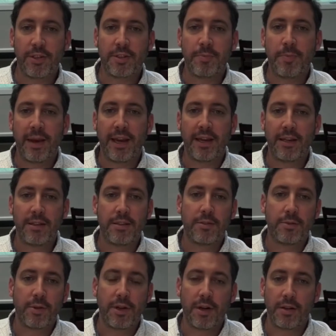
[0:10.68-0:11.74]
expand
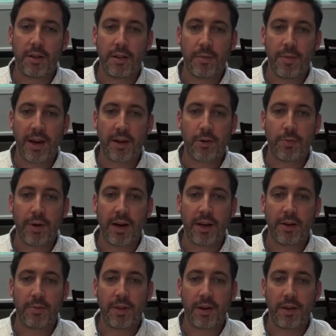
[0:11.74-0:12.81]
regarding the
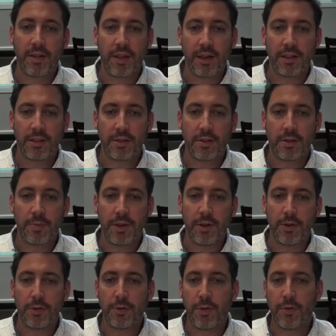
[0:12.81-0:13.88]
microbiome that I think is going to be
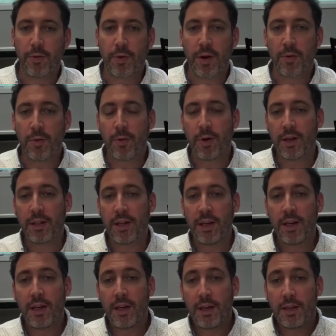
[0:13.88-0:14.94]
useful for everyone.
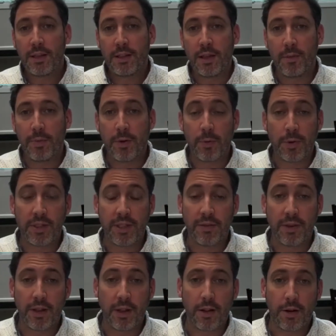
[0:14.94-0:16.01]
And I've been
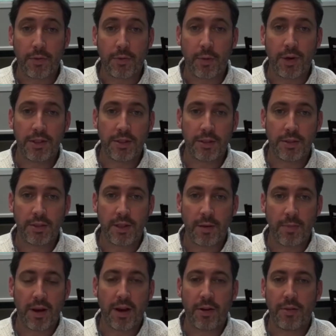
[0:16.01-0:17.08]
receiving a lot of questions
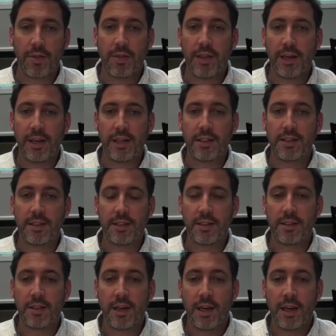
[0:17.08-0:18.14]
about this,
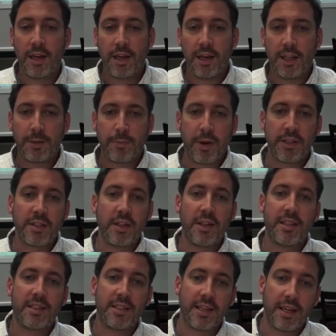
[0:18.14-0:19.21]
and especially
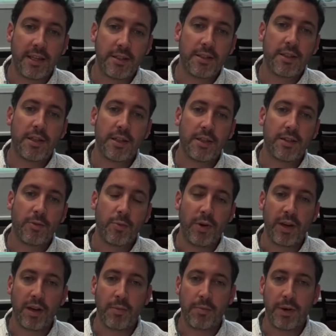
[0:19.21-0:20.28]
since we
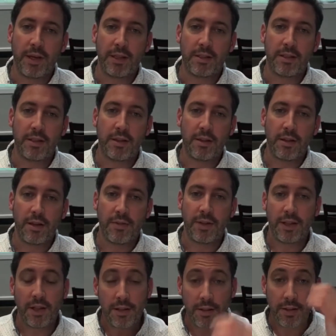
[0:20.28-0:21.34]
have been
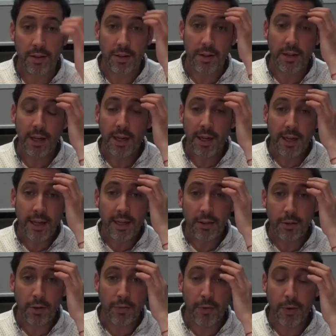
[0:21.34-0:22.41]
living under
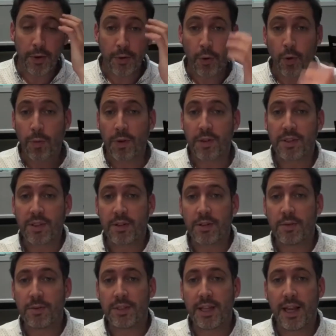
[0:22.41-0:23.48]
not very normal
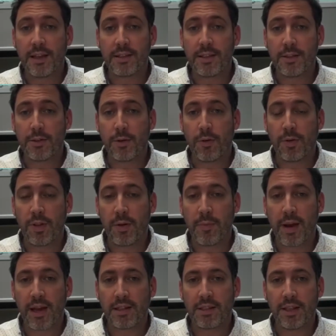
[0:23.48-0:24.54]
circumstances over the
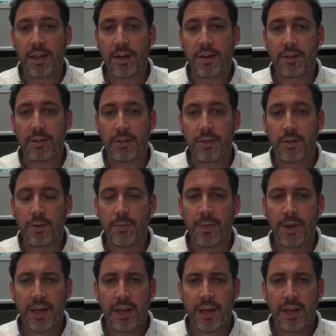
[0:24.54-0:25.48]
past year. So